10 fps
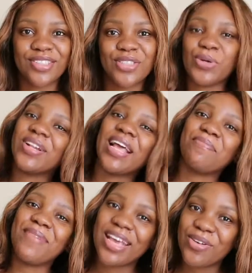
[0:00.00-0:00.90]
sort of
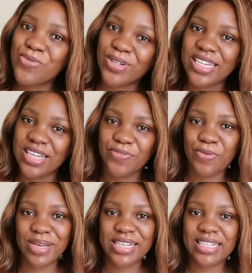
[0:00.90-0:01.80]
like make a routine for
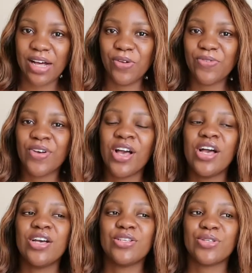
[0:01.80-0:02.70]
myself
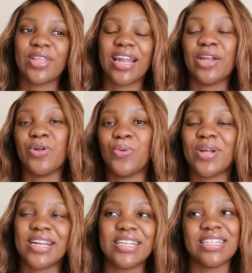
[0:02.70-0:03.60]
so that I know
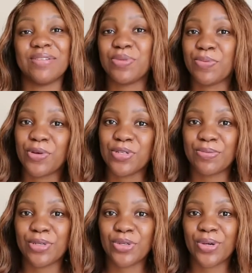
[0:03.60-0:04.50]
what it is that I'm supposed
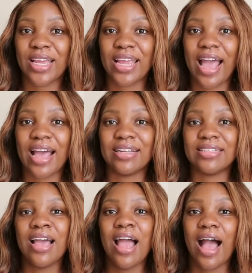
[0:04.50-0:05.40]
to be doing,
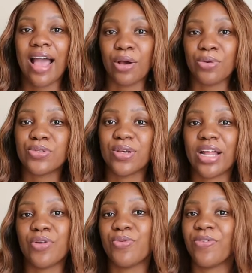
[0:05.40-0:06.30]
and I also
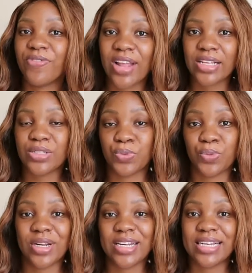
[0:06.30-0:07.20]
kind of reflect on
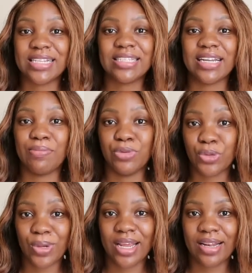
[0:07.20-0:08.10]
what it is that I'm
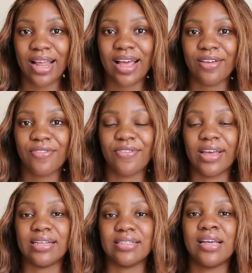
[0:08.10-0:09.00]
doing in life
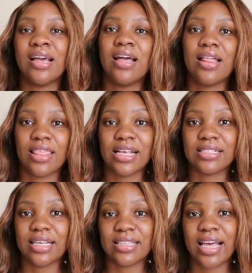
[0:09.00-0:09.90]
and things
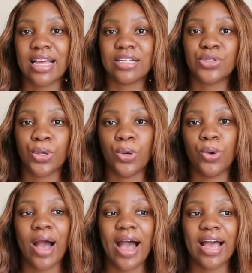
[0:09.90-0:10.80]
like that.
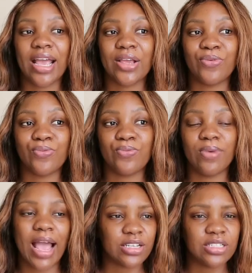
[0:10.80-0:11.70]
So I
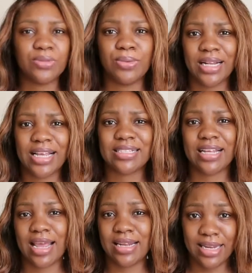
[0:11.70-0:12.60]
actually realized
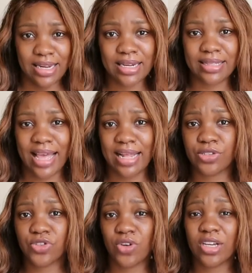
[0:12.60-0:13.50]
that I needed that
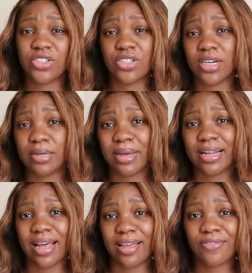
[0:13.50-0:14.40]
structure in my
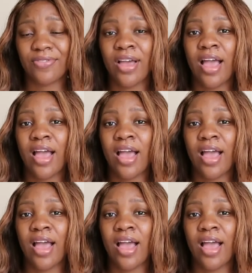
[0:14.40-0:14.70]
life.